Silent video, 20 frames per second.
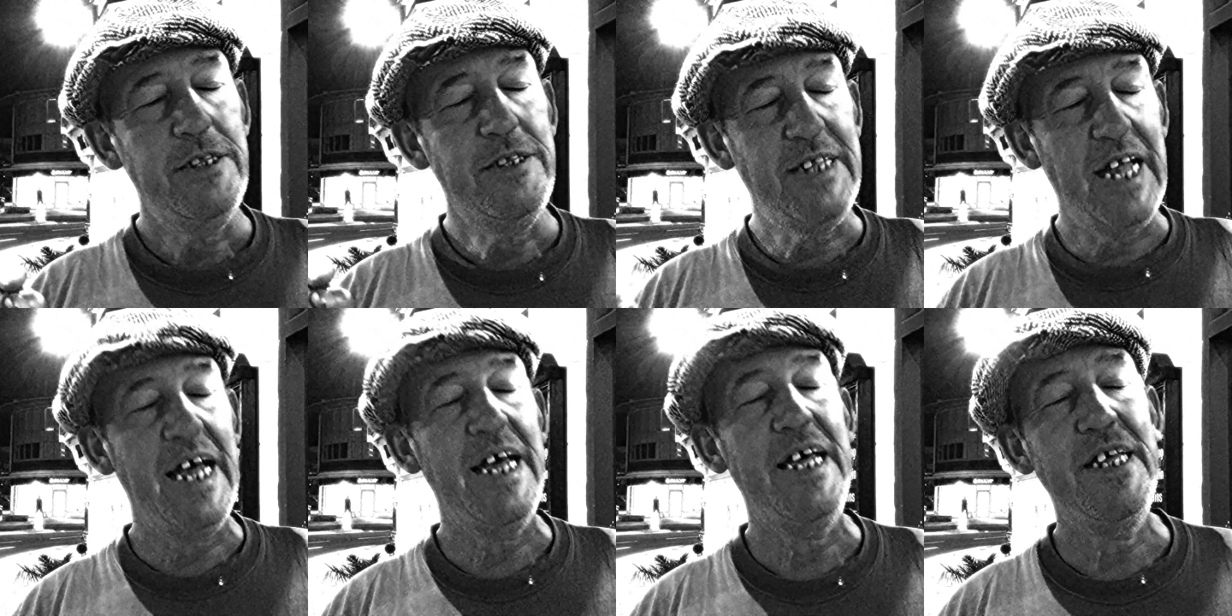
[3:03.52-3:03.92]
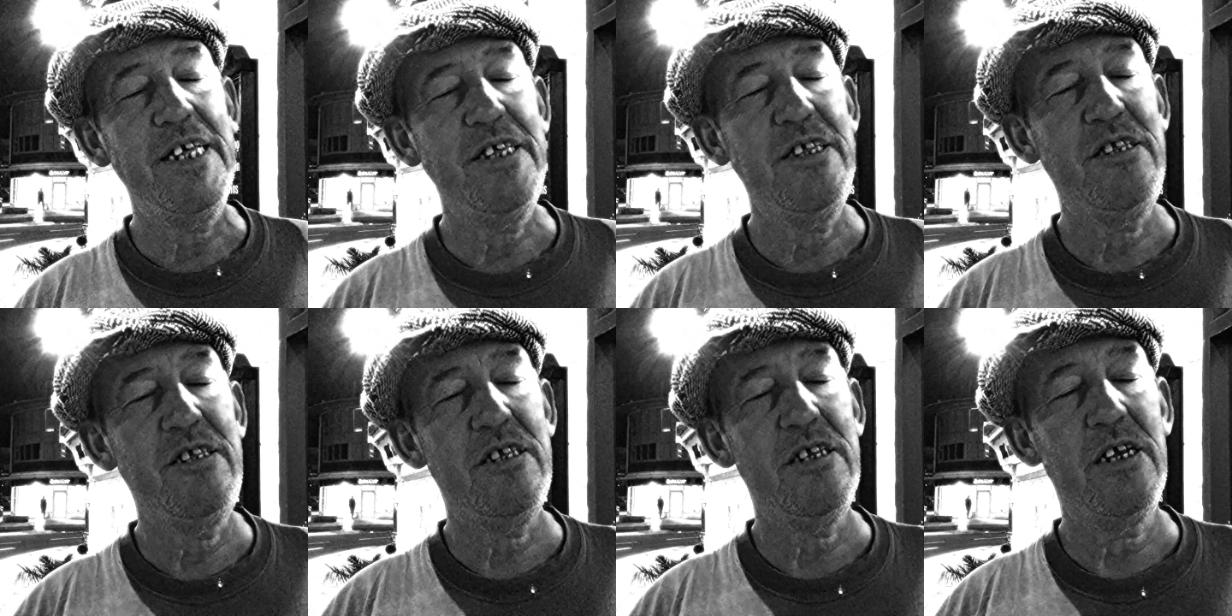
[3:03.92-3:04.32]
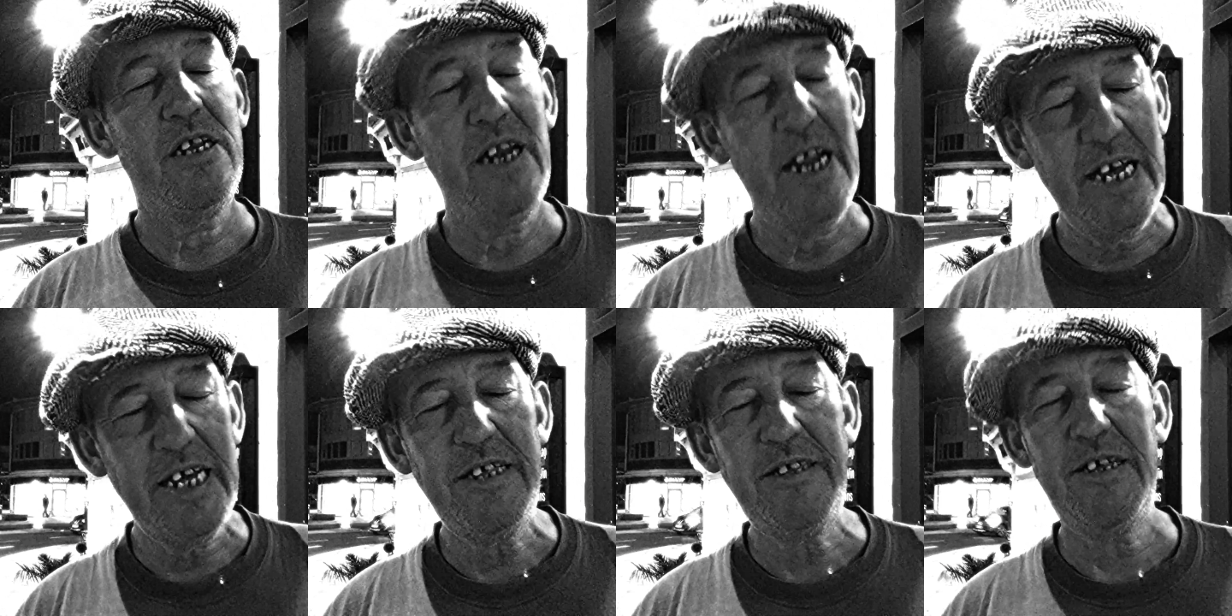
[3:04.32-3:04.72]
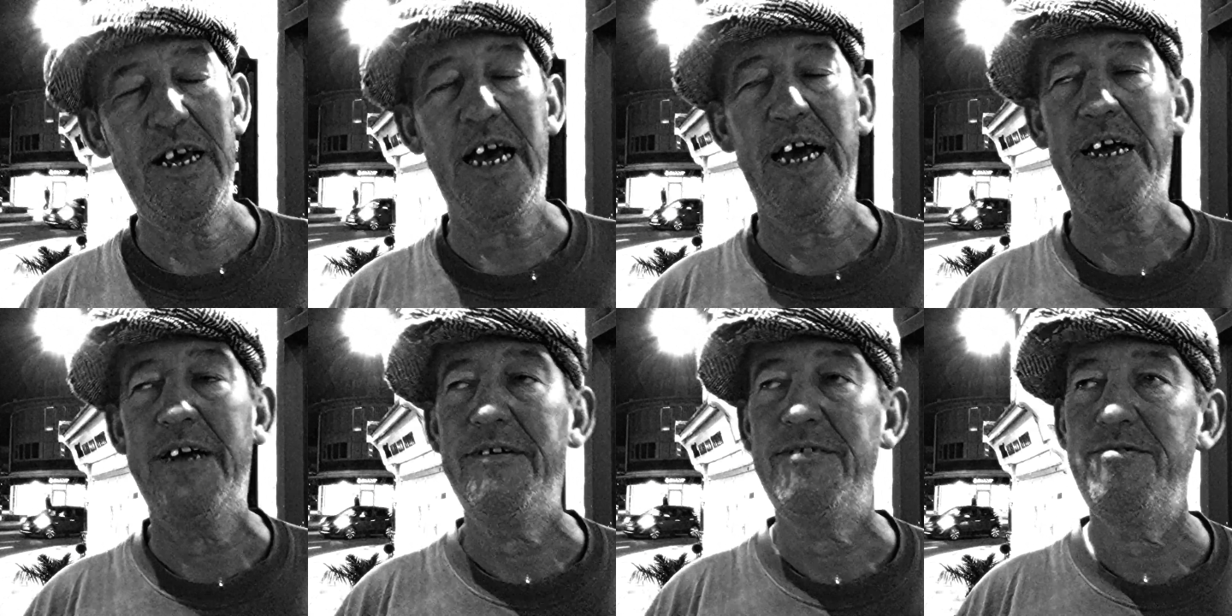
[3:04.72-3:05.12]
Days later,
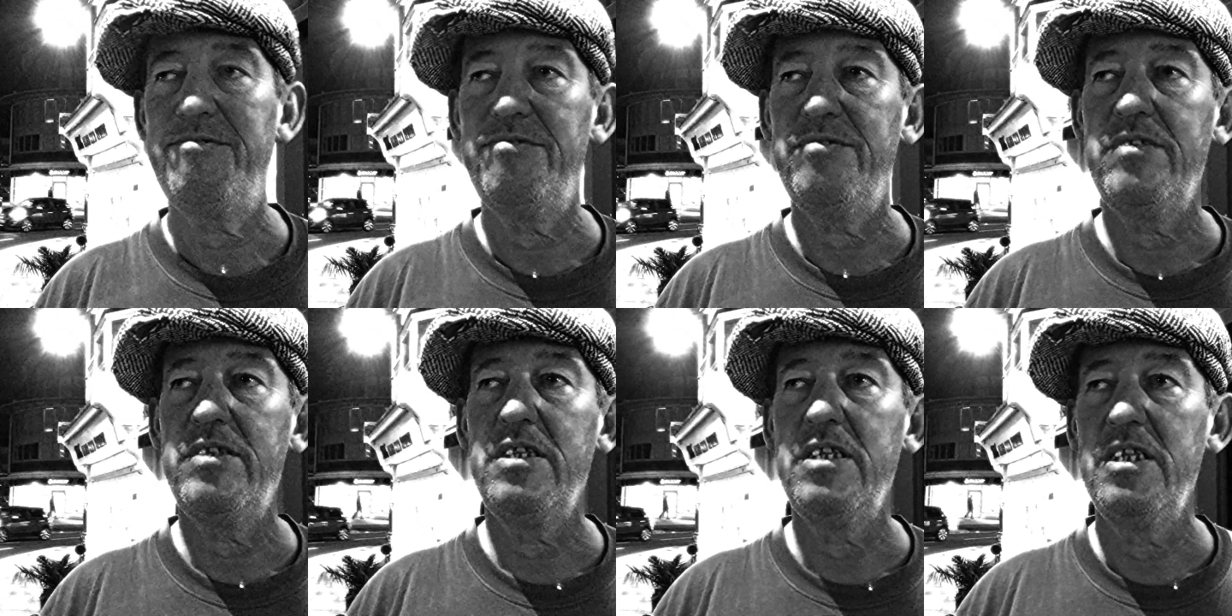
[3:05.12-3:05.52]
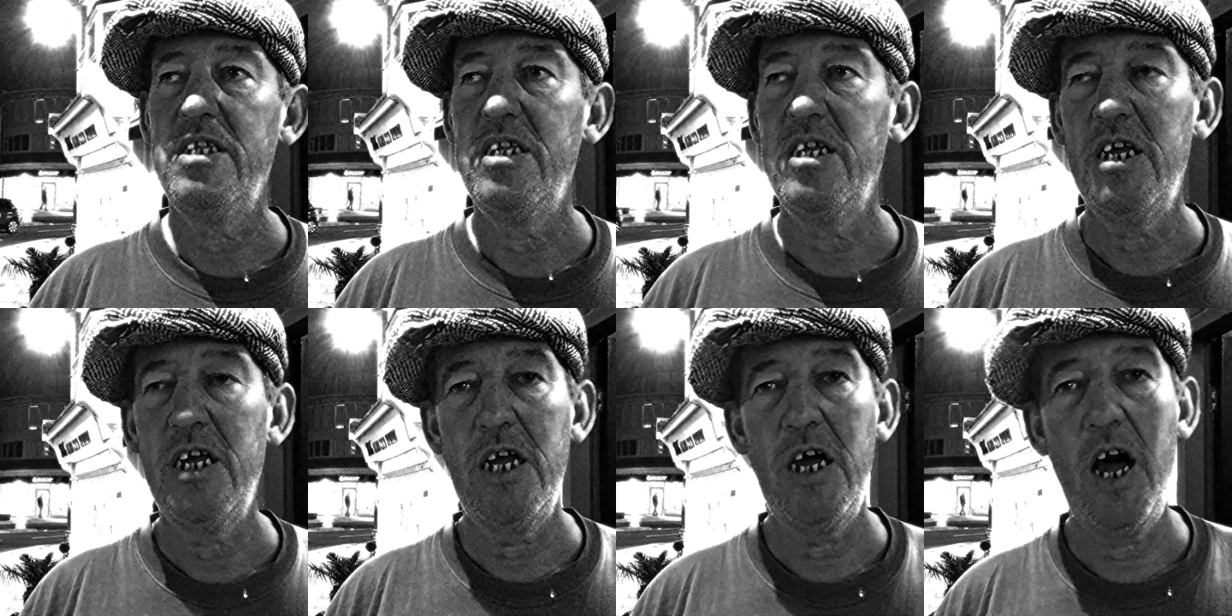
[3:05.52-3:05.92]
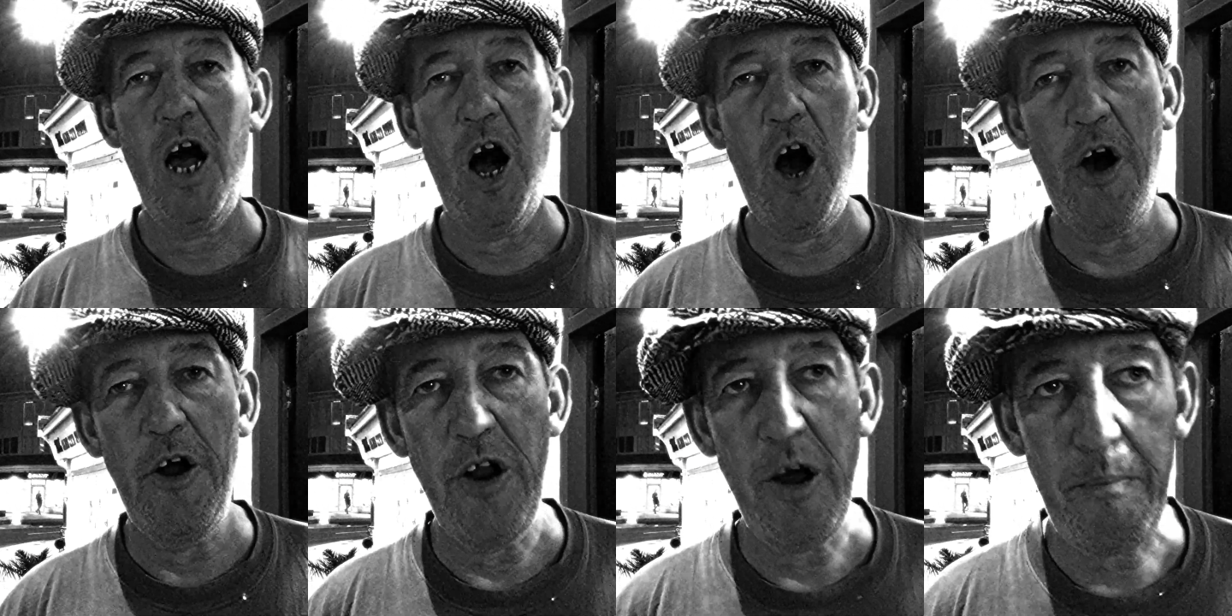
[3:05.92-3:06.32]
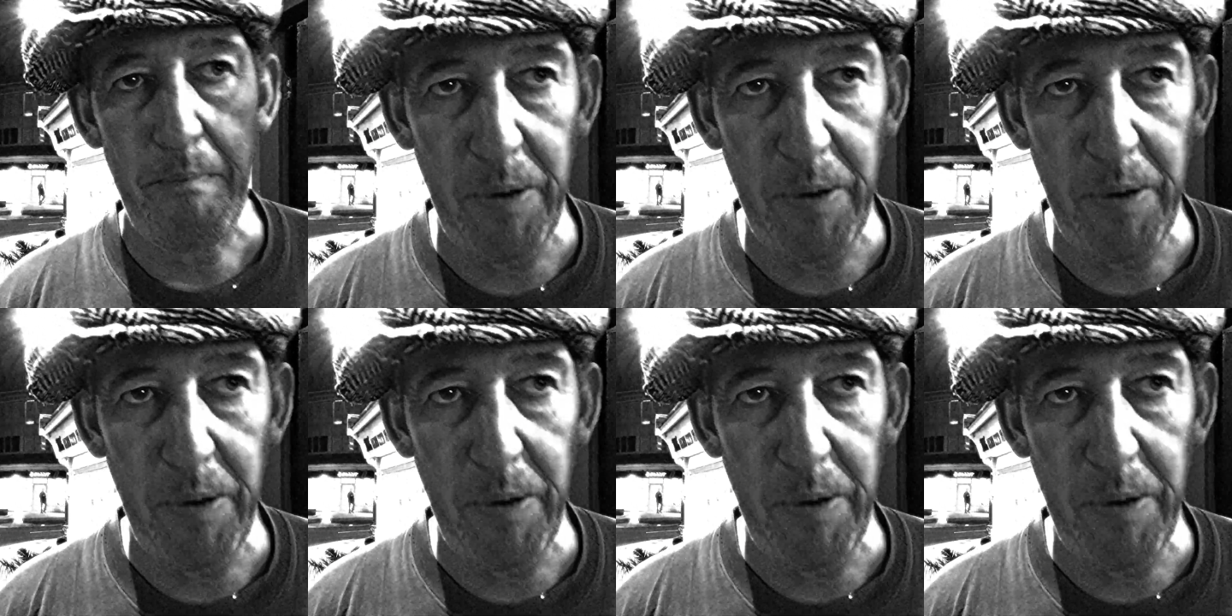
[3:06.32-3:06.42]
on a